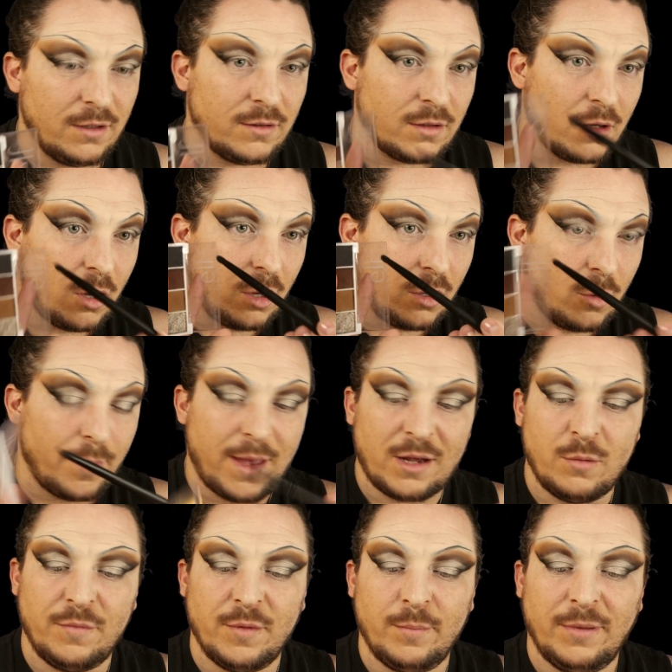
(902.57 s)
is I'll go back
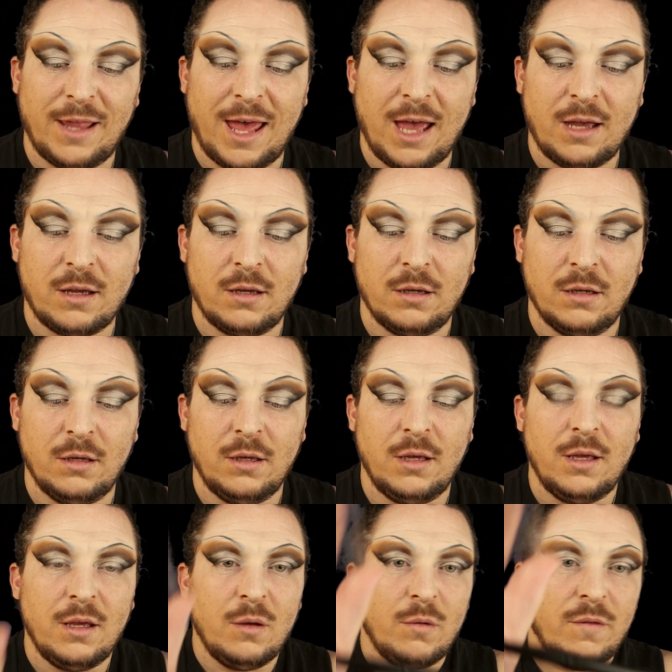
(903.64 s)
on the black
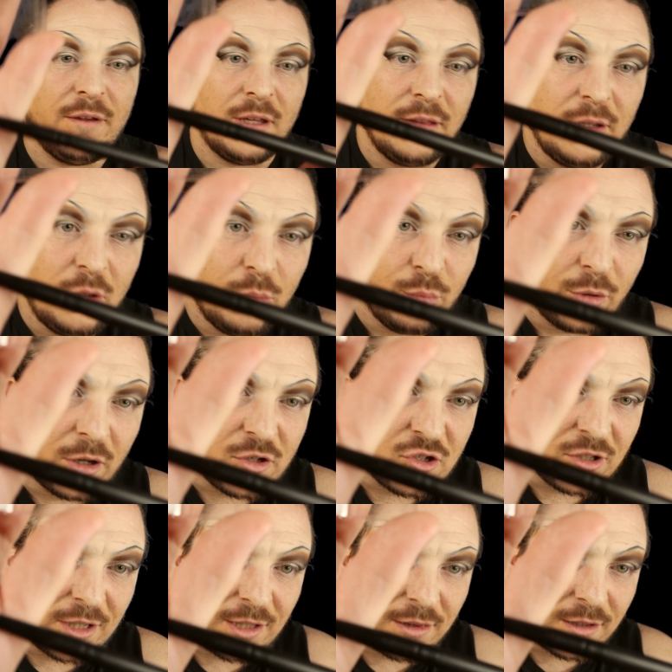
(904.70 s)
with like a little brush
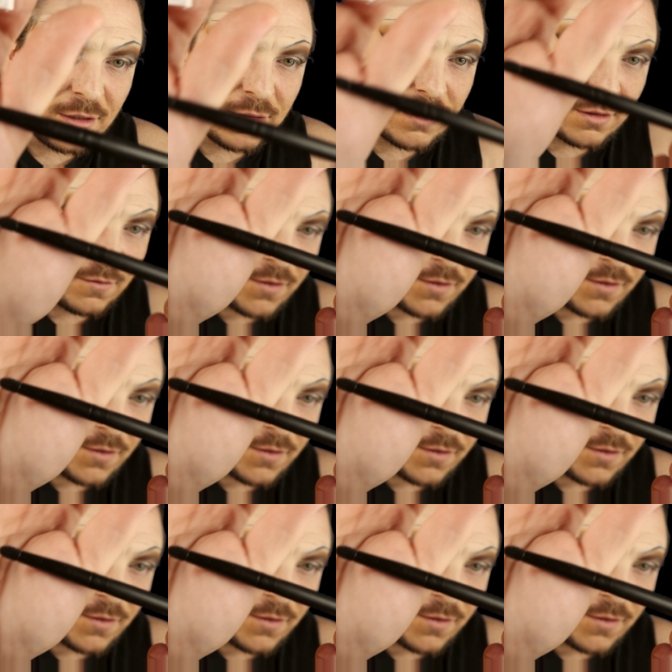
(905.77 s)
like this. It's